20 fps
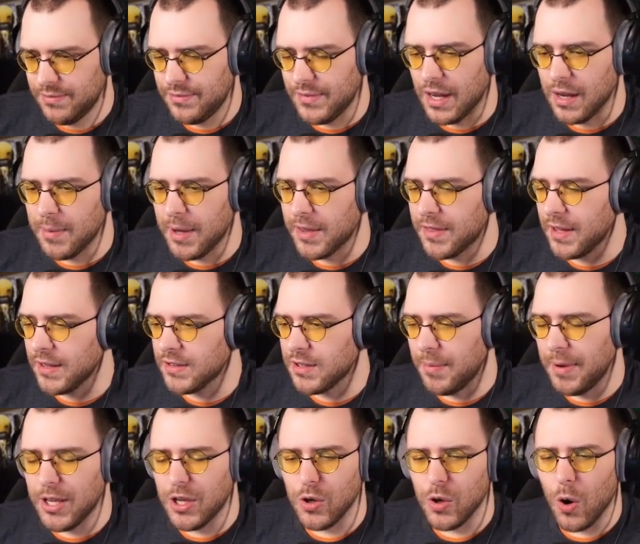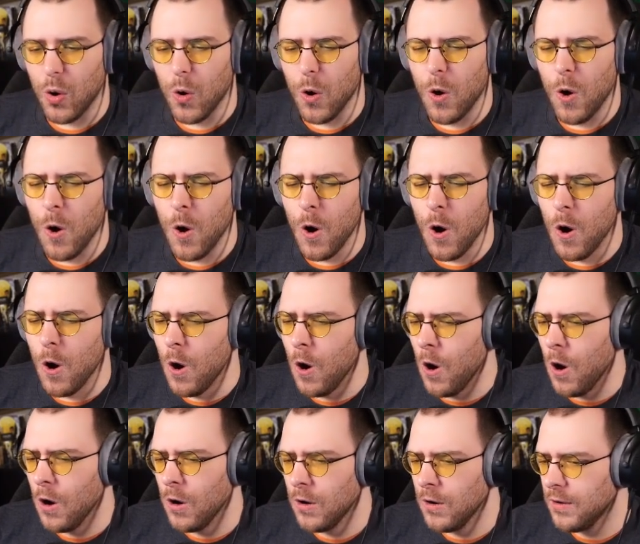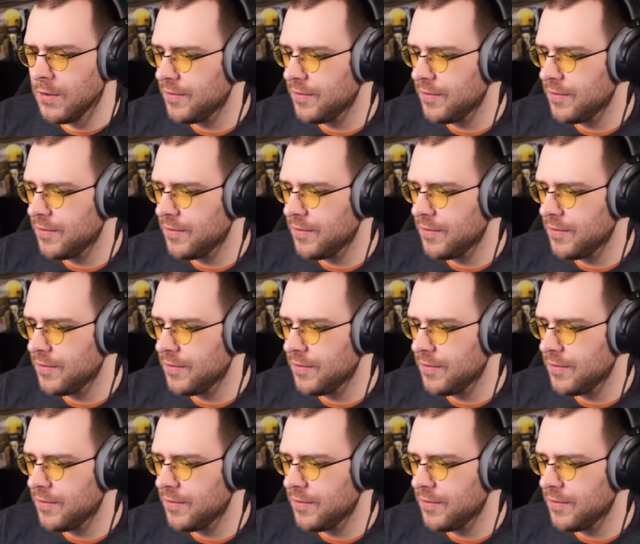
I can make things that make you go, oh!